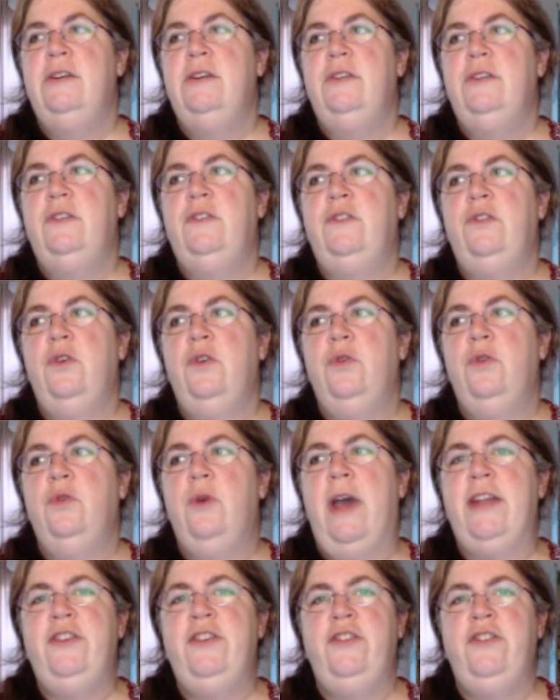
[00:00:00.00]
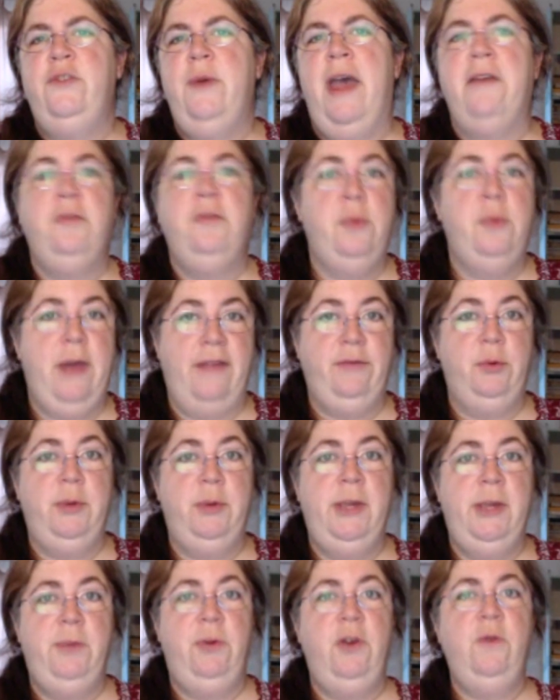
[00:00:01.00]
So I do have a
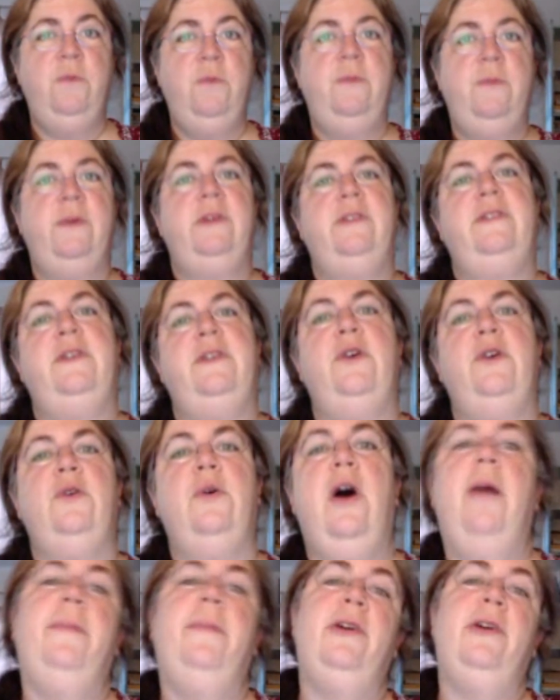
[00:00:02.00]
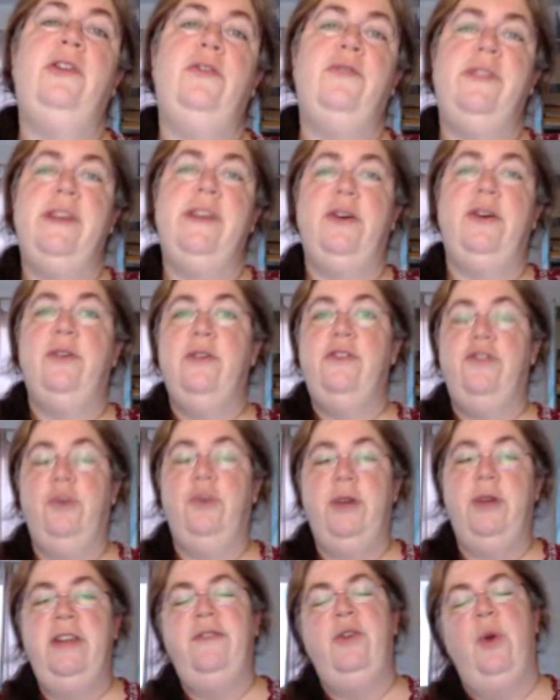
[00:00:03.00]
Ravelry group, so hop on over there and
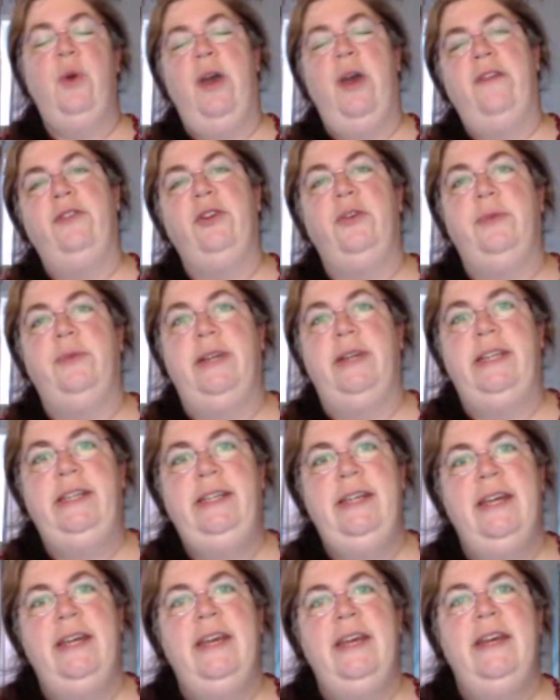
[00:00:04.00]
join if you haven't already.